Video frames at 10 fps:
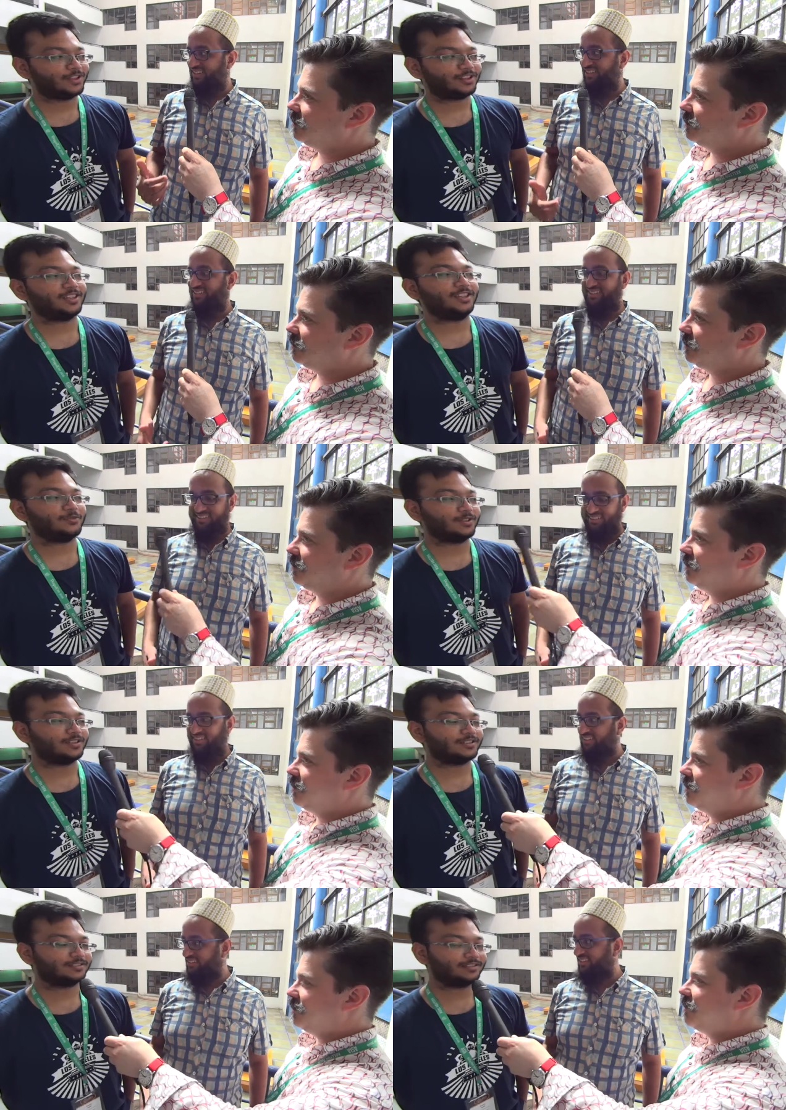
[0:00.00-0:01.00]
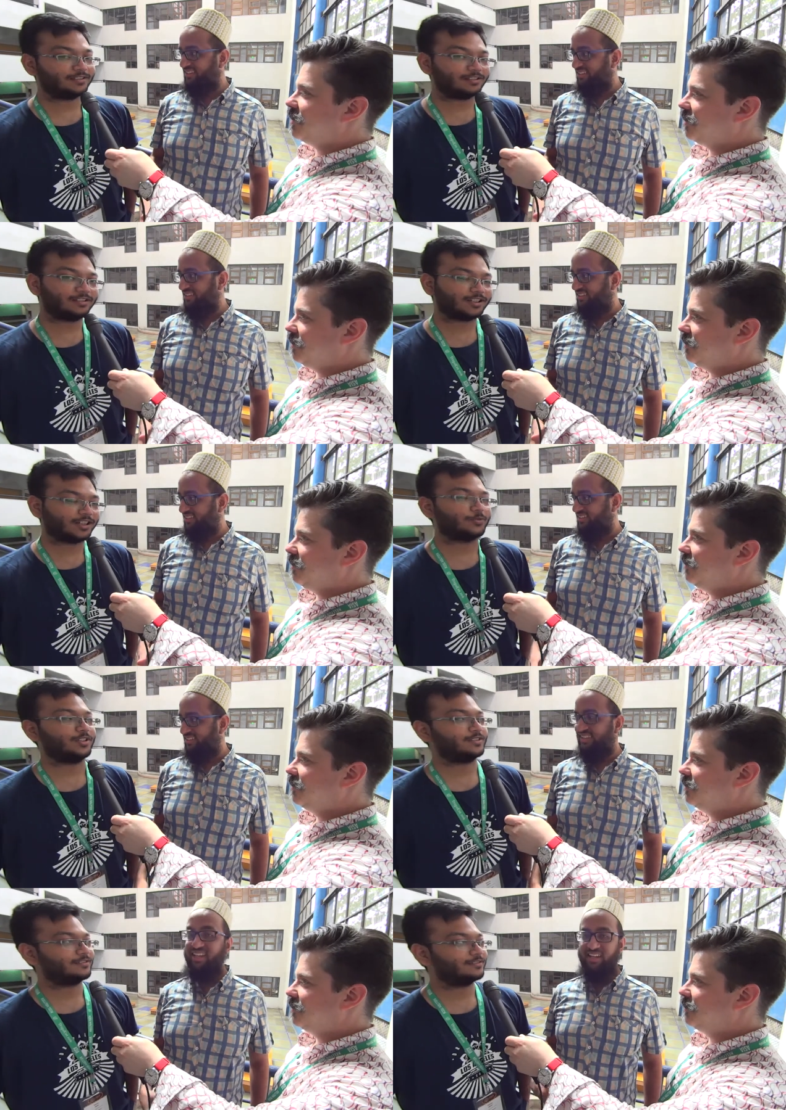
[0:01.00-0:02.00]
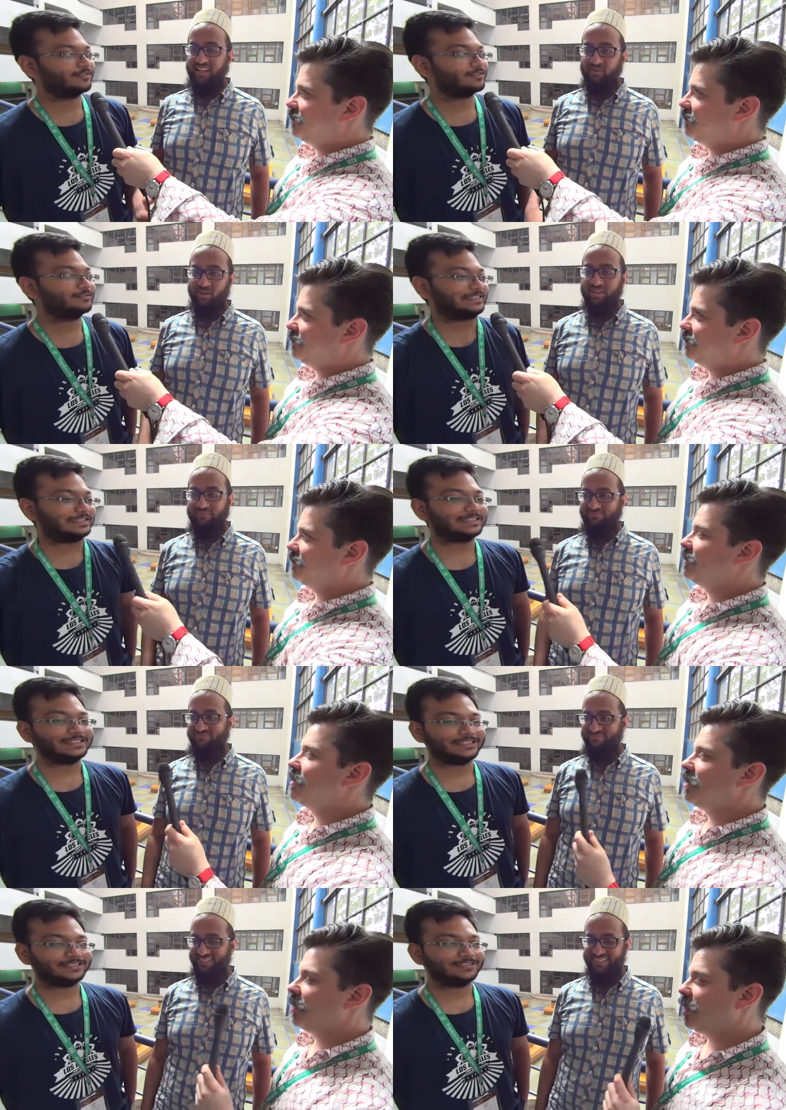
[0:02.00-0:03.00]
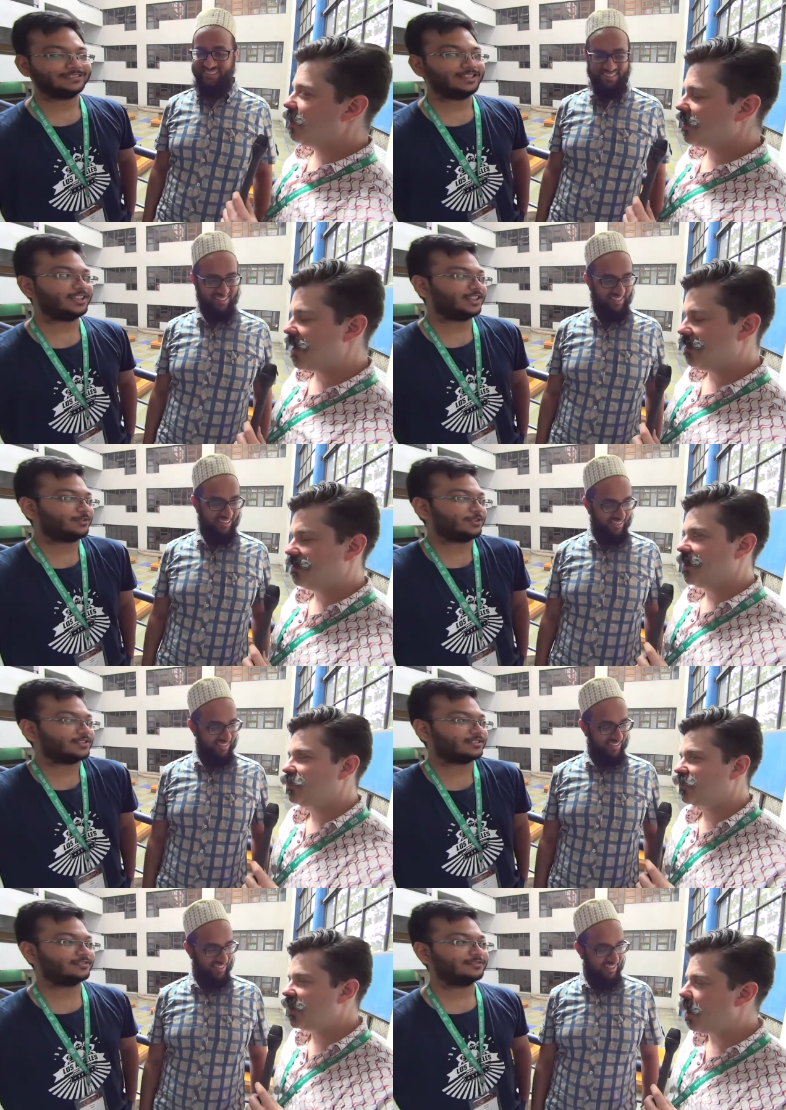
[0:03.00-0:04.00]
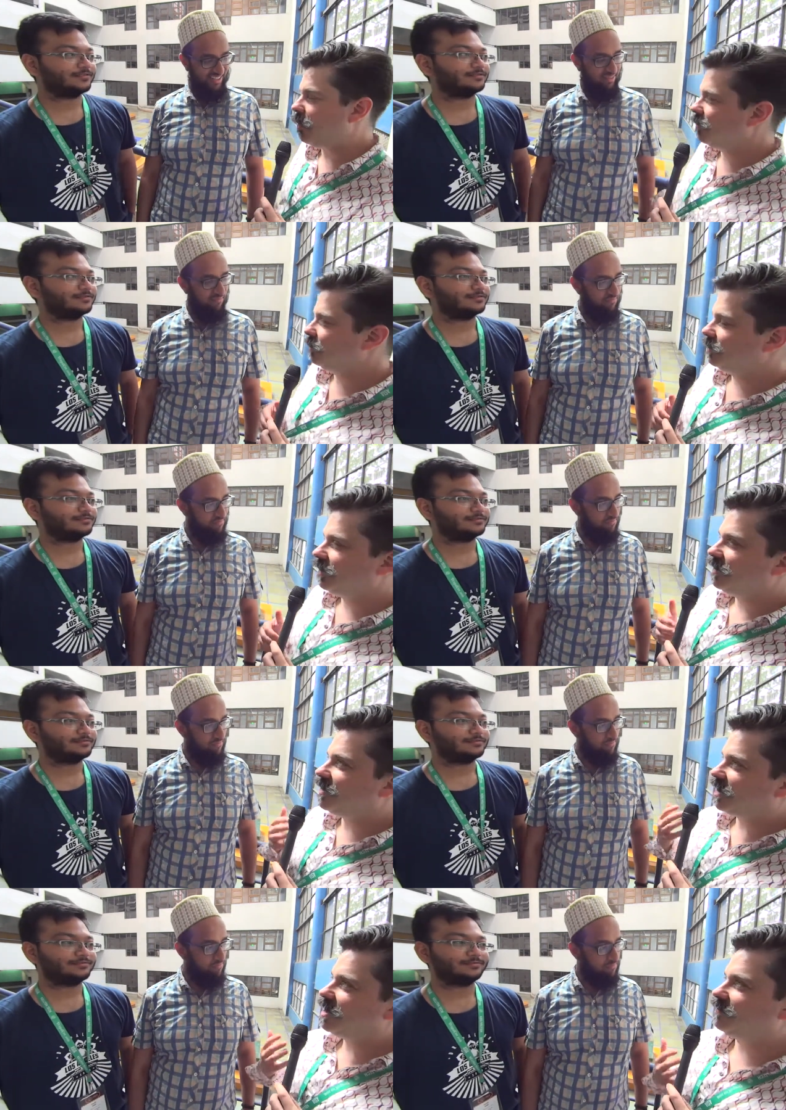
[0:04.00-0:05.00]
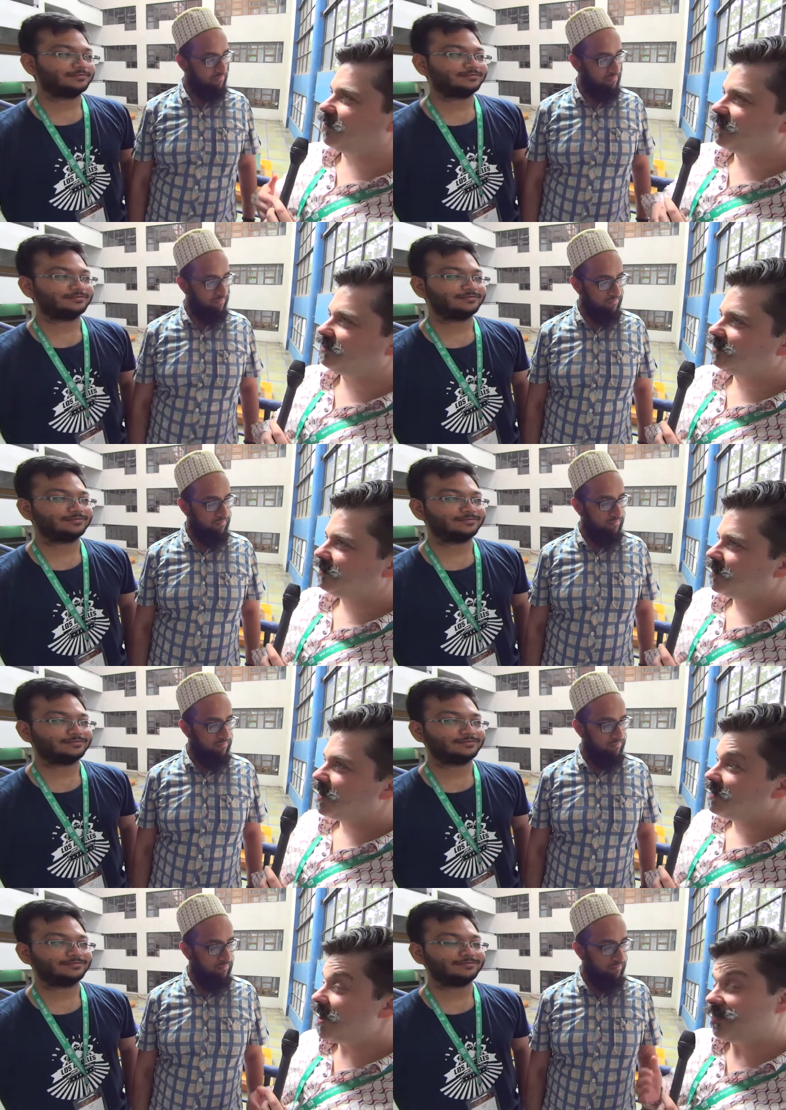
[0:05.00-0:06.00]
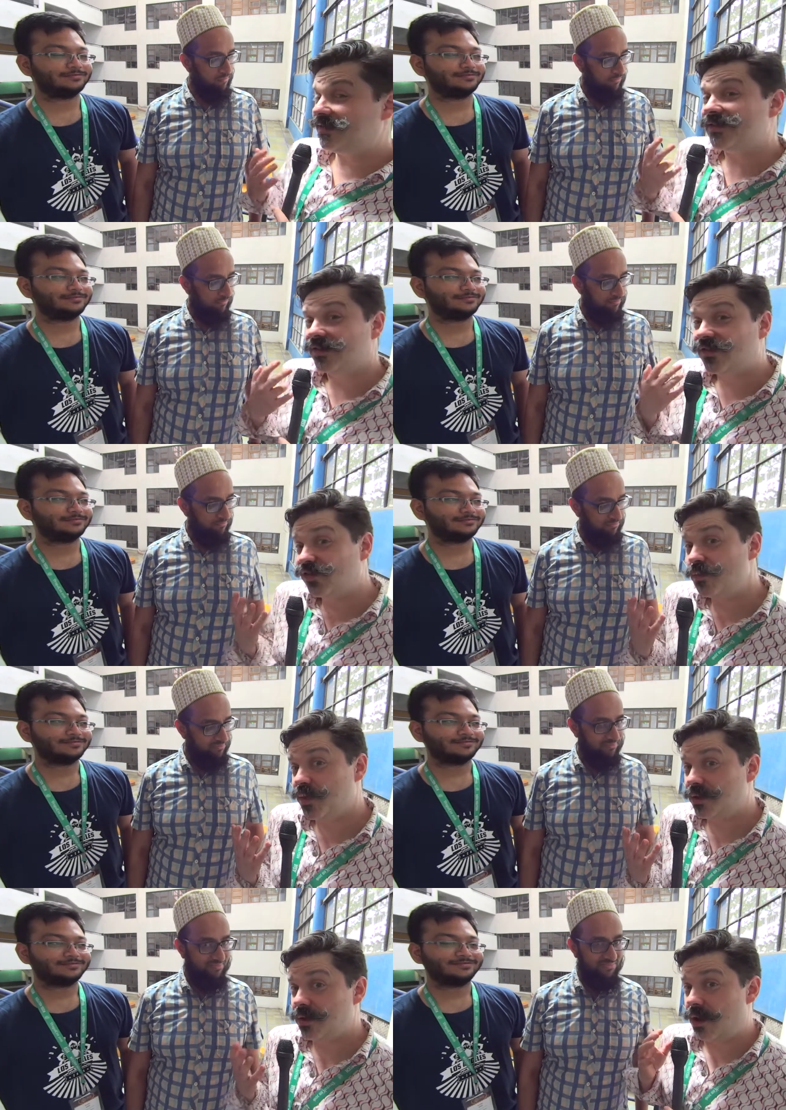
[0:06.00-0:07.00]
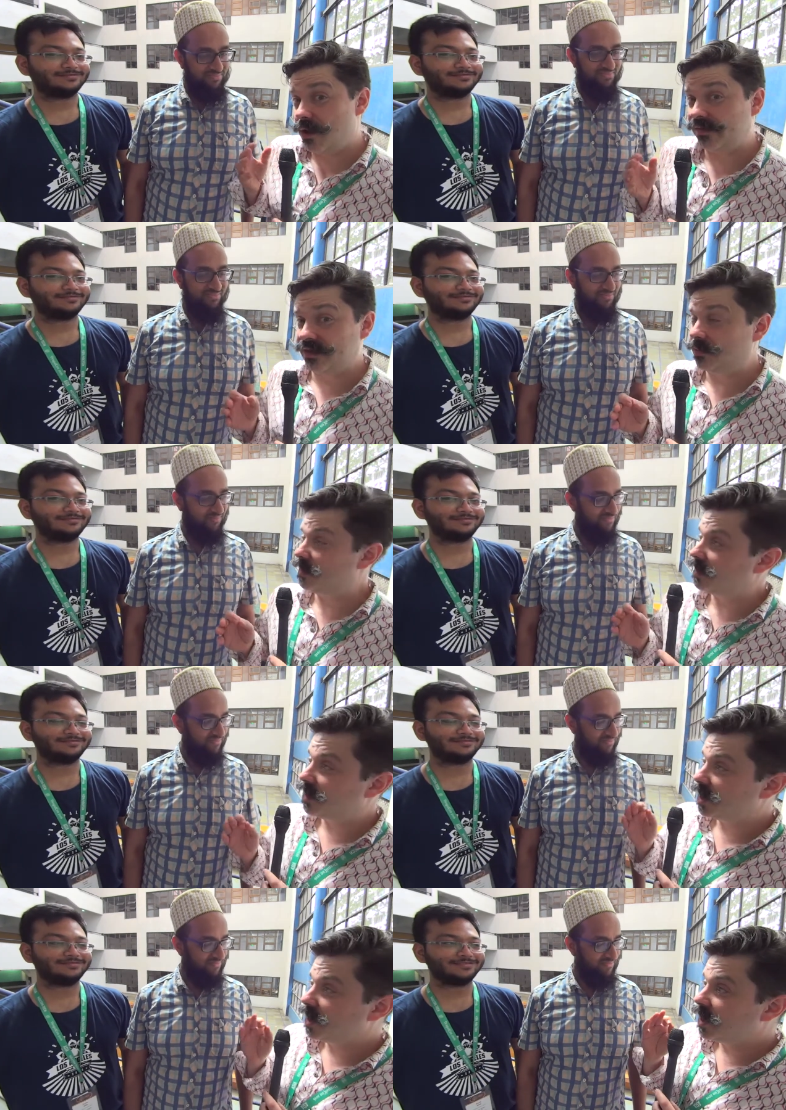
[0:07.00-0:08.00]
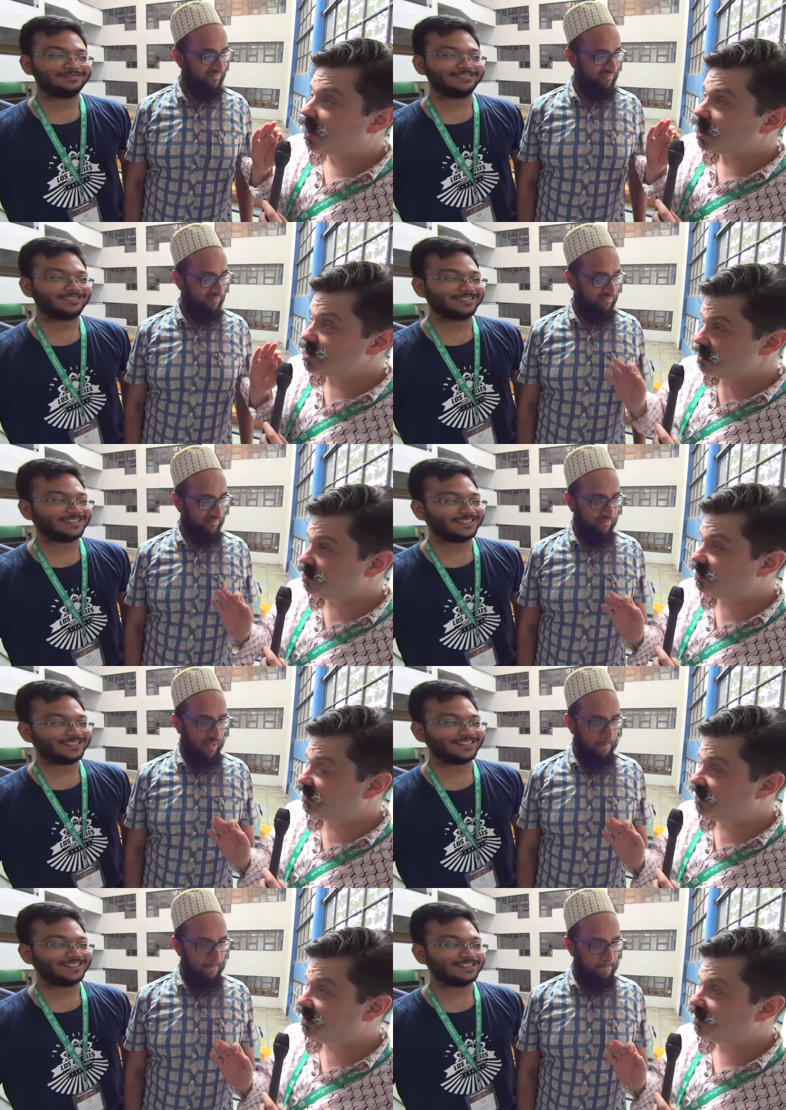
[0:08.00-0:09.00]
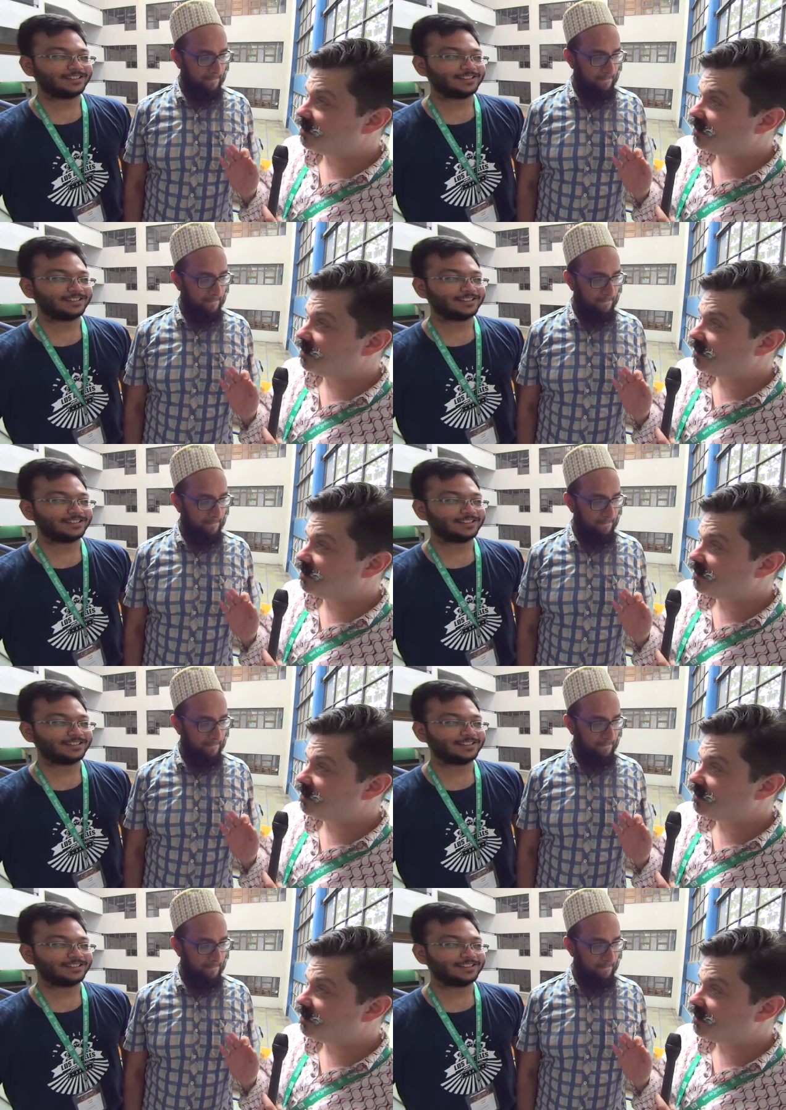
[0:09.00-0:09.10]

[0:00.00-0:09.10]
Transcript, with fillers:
Speaker 1: The Geek Voice. The, the Geek Voice. The.
Speaker 2: Okay, so the Geek Voice. Now this is a super awesome nerdity